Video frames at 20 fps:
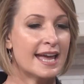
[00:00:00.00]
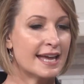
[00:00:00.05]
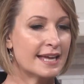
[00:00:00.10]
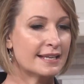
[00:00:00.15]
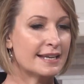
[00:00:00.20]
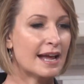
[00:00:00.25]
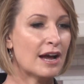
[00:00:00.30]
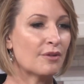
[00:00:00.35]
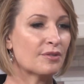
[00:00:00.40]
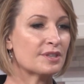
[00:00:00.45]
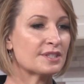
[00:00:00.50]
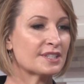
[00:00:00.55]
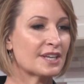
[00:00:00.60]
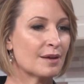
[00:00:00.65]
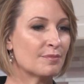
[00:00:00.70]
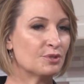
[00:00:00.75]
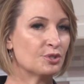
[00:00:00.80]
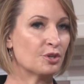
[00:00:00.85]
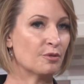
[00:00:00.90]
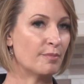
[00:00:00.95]
And now that's
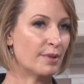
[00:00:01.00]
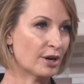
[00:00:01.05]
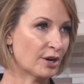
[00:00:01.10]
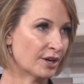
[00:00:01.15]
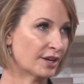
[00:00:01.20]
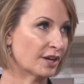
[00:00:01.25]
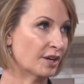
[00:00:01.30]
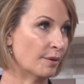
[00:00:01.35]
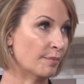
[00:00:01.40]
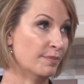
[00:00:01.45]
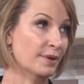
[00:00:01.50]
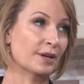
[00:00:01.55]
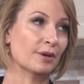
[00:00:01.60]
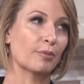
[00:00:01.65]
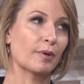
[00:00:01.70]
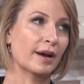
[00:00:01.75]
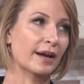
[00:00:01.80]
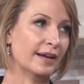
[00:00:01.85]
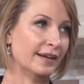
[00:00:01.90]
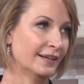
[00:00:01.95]
come to America in a big
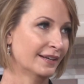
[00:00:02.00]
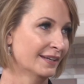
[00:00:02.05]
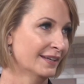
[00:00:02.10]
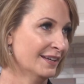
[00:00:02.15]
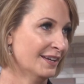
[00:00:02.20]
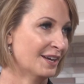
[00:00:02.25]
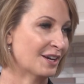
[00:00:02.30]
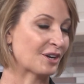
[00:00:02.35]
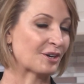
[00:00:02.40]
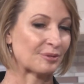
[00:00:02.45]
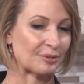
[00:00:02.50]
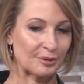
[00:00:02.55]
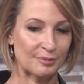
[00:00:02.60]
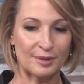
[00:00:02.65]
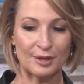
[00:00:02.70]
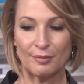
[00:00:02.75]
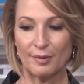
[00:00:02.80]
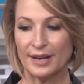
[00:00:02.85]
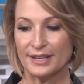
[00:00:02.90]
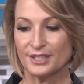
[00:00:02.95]
way, yeah. in a real
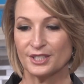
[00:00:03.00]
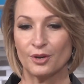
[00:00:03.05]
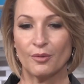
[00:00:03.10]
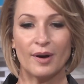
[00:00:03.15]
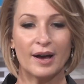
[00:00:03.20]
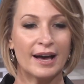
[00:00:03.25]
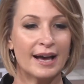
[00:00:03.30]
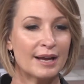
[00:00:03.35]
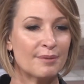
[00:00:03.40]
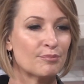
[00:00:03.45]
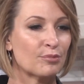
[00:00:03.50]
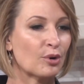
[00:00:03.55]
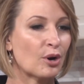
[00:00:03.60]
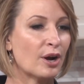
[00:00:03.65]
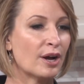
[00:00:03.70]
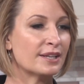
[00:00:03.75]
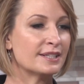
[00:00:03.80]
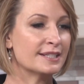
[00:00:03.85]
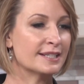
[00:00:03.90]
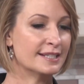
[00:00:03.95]
big way. So I
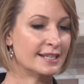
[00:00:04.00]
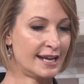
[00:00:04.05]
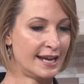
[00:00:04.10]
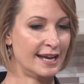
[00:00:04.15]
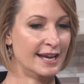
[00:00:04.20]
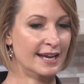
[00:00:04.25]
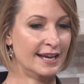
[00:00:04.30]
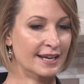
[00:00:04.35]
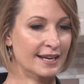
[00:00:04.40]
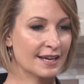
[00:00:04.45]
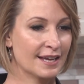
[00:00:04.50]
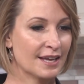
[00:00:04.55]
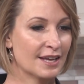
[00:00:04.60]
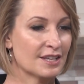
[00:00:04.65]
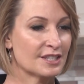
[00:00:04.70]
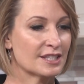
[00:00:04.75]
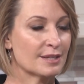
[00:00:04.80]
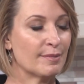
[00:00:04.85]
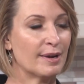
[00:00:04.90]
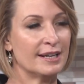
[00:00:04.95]
brought today
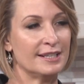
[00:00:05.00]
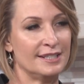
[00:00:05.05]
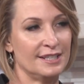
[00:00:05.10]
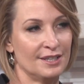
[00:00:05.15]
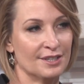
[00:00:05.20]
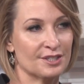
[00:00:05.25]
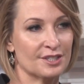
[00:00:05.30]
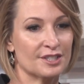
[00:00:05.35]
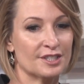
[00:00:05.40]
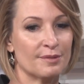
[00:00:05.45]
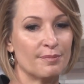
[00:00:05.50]
some ideas of